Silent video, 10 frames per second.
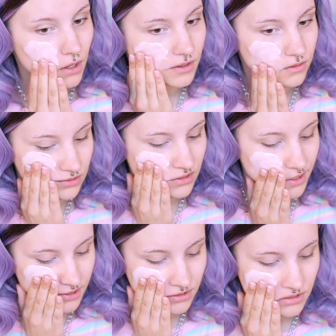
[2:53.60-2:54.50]
I think that
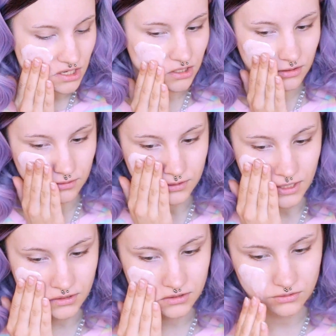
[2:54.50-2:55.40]
I can take the
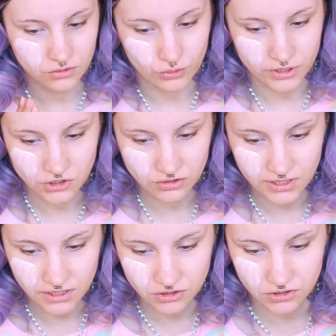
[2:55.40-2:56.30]
next question
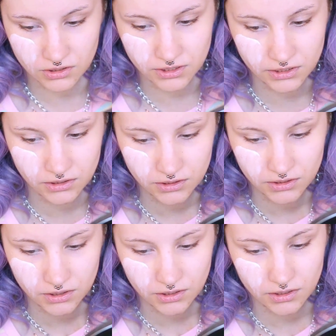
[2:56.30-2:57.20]
actually,
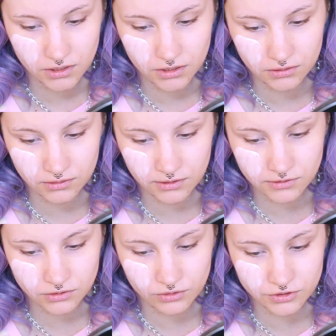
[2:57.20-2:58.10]
and the
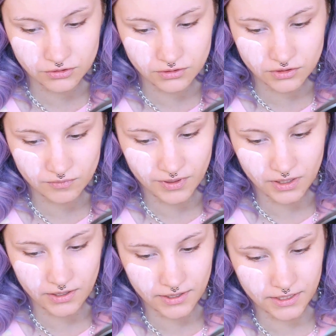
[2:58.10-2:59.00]
next question is
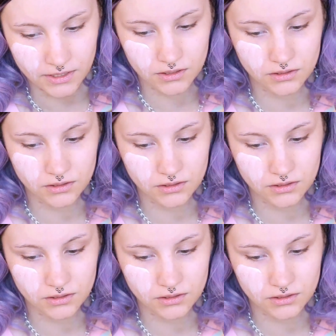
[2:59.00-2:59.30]
by